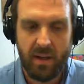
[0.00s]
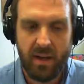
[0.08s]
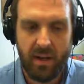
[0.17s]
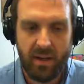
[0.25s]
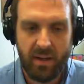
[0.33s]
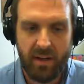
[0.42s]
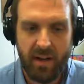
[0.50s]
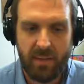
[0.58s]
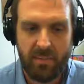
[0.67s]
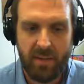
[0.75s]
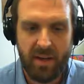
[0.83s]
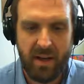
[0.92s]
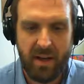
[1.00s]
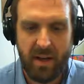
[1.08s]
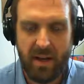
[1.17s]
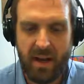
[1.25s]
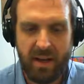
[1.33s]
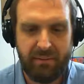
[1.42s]
And I'm like,
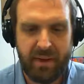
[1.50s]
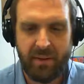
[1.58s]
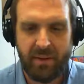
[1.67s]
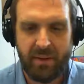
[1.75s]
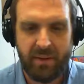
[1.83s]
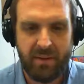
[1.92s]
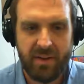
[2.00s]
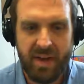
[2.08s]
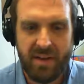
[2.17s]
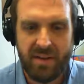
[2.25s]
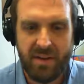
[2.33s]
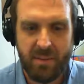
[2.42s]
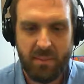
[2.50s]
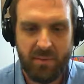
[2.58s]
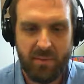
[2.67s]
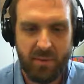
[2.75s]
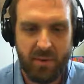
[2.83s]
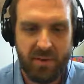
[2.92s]
I've never heard that term
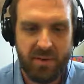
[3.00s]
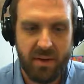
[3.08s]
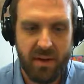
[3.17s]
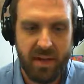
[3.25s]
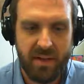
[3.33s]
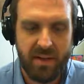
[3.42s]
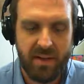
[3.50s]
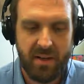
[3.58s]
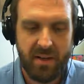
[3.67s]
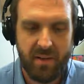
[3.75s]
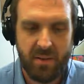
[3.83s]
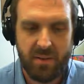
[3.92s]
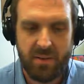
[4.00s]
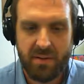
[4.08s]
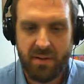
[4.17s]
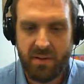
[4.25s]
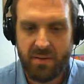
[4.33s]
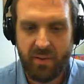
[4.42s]
before. So I did a Google
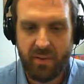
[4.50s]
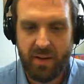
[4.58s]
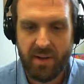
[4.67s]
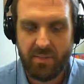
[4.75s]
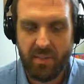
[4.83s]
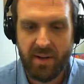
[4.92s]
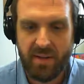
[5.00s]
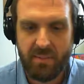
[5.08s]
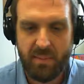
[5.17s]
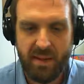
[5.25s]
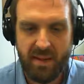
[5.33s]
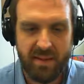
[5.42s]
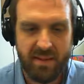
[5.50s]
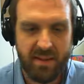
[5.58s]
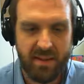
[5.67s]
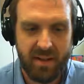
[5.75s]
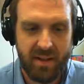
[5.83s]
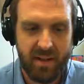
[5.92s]
search for race-based
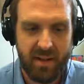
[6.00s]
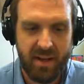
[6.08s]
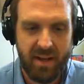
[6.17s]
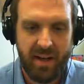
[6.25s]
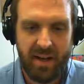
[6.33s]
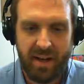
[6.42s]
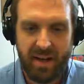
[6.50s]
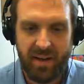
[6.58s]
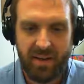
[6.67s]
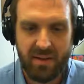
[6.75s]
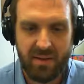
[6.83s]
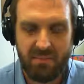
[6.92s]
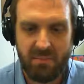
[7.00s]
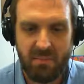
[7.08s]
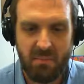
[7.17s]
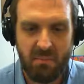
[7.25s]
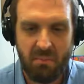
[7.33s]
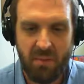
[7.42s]
medicine, and
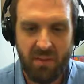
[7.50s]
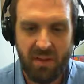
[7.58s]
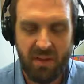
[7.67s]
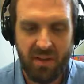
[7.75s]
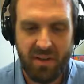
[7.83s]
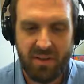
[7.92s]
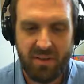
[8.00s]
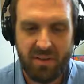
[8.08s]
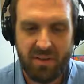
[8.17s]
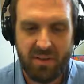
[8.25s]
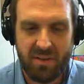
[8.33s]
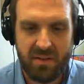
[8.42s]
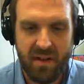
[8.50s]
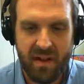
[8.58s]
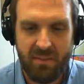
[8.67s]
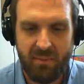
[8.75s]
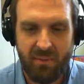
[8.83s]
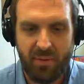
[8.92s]
the
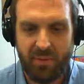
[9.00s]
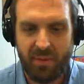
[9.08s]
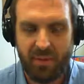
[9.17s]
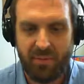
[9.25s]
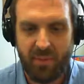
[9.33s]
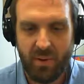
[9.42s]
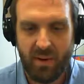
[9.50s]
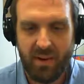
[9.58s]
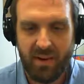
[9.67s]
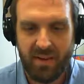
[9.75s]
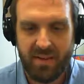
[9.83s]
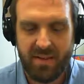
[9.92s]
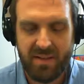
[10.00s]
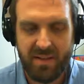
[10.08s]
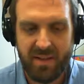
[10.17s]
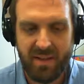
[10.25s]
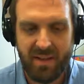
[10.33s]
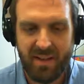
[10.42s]
top 3-4
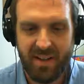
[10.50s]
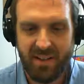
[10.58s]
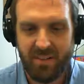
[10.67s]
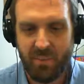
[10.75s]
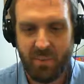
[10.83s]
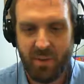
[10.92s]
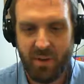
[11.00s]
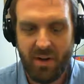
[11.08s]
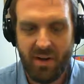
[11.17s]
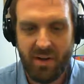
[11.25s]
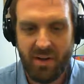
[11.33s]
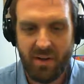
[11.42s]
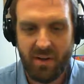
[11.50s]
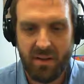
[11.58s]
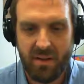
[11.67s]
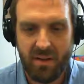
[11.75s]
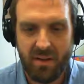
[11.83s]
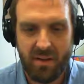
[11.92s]
hits were all
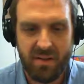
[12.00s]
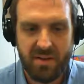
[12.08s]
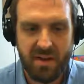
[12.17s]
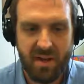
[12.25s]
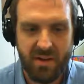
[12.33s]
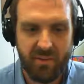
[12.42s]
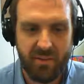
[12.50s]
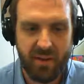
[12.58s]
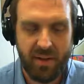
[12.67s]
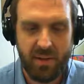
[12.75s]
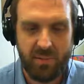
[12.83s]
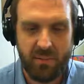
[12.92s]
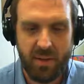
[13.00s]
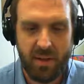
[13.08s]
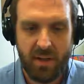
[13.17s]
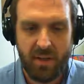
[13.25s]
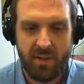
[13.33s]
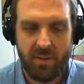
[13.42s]
her stuff.
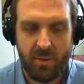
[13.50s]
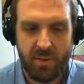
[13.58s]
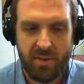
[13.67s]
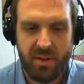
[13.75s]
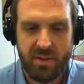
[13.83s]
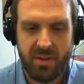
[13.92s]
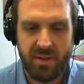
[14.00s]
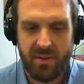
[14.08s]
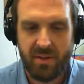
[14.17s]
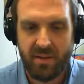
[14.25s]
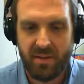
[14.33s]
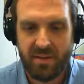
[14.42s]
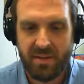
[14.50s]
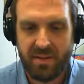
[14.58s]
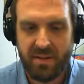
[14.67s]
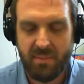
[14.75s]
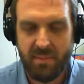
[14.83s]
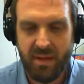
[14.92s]
So she's either
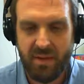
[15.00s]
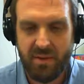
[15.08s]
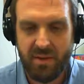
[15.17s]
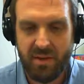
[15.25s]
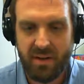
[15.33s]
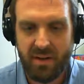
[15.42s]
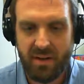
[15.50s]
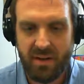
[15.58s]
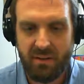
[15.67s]
just a major